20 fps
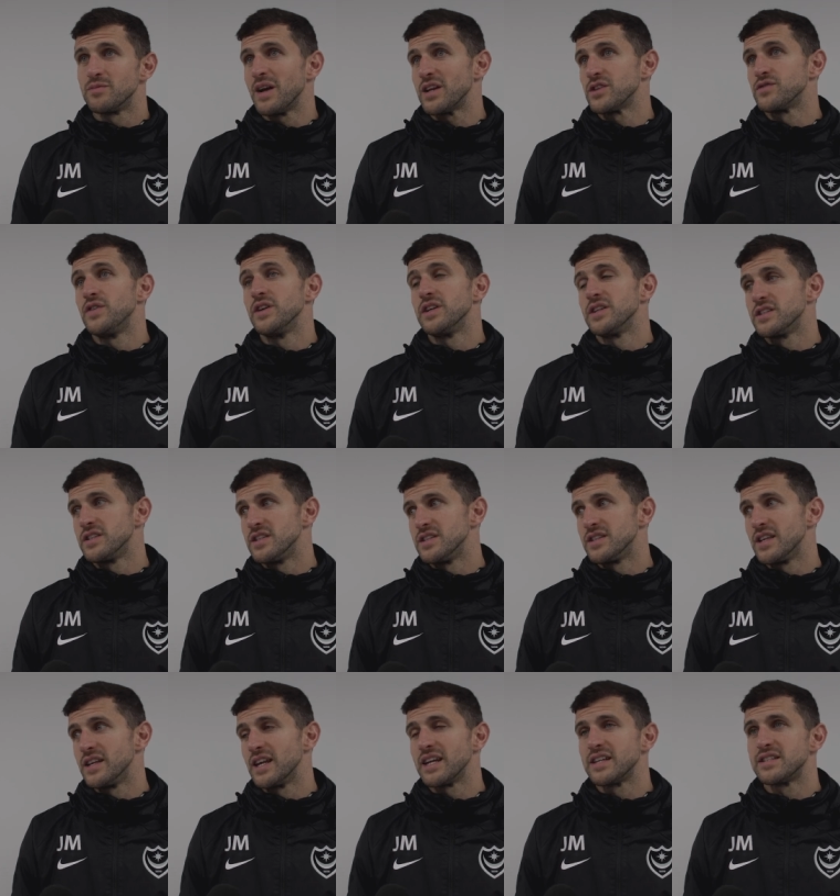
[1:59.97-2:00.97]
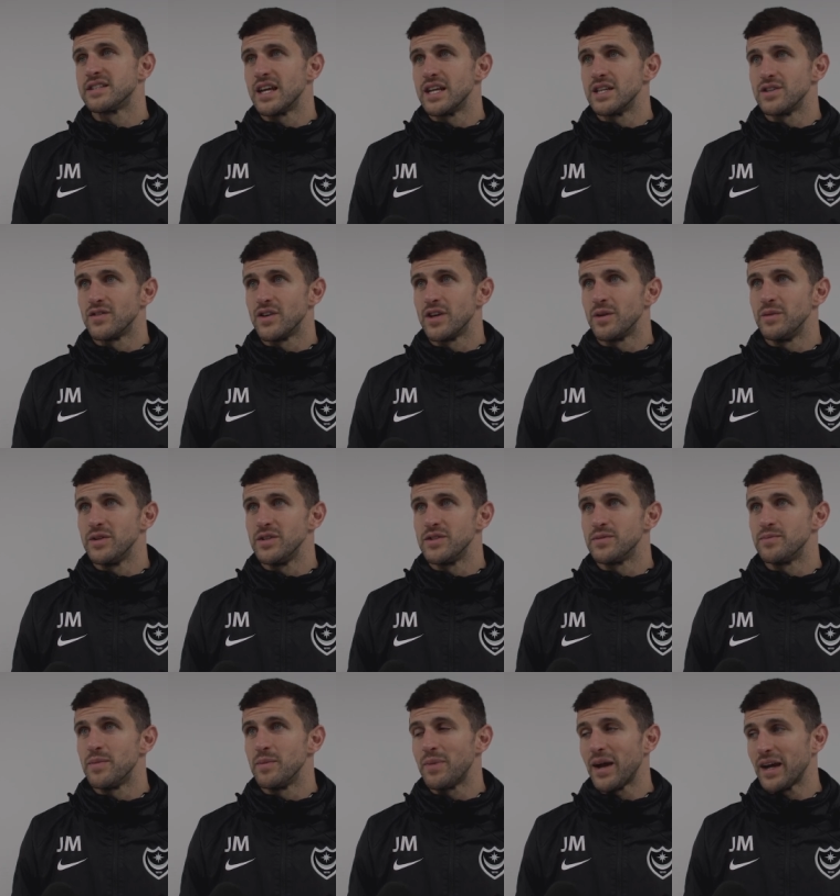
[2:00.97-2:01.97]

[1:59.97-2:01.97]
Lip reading: Match fitness is the next stage for him. He's been